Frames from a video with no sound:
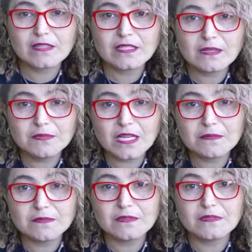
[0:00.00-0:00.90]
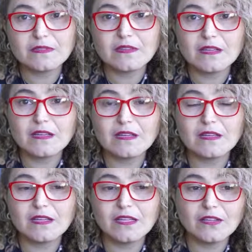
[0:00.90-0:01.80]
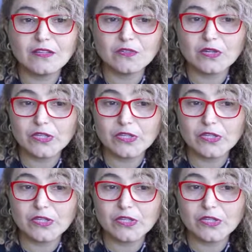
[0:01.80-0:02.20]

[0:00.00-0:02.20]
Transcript: Sometimes, you